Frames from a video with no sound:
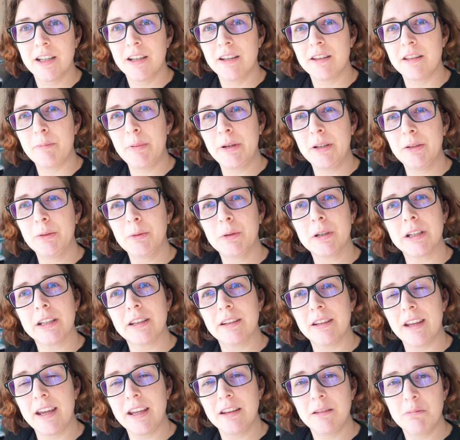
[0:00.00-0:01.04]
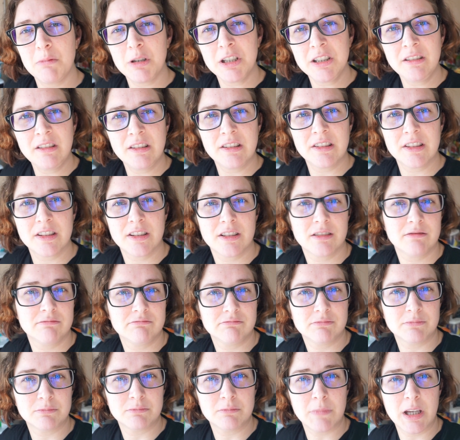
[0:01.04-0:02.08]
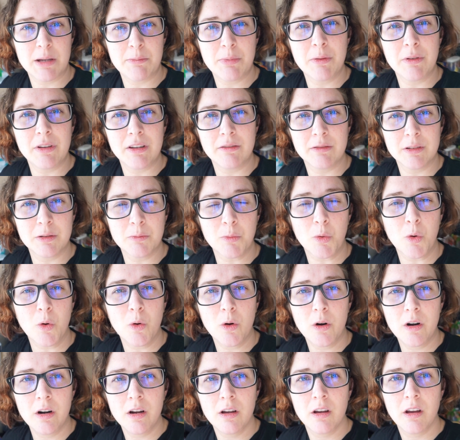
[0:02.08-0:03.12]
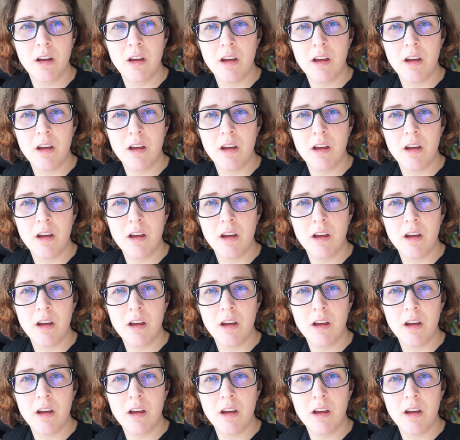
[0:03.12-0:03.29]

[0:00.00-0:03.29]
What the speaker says: It's been what, 8 months, maybe even more,